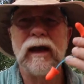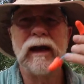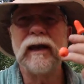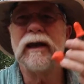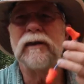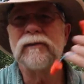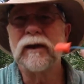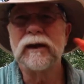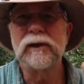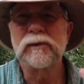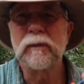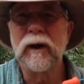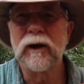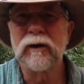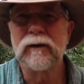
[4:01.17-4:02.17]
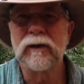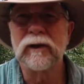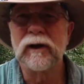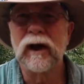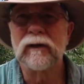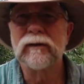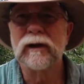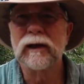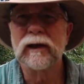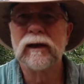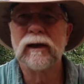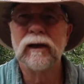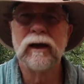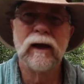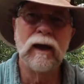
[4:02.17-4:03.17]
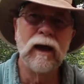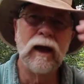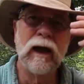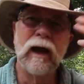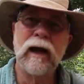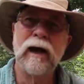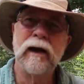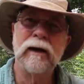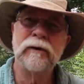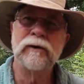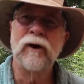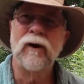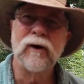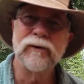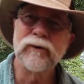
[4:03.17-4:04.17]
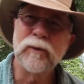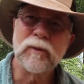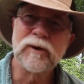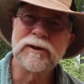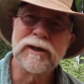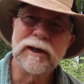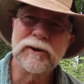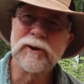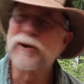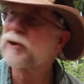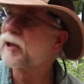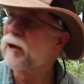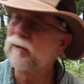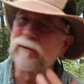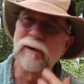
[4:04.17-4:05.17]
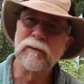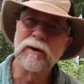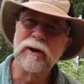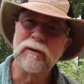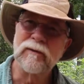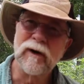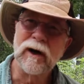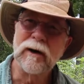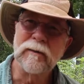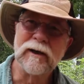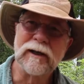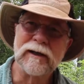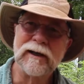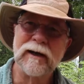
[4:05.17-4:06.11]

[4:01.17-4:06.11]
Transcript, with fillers: Anything is better than nothing. And to also protect yourself from the environment.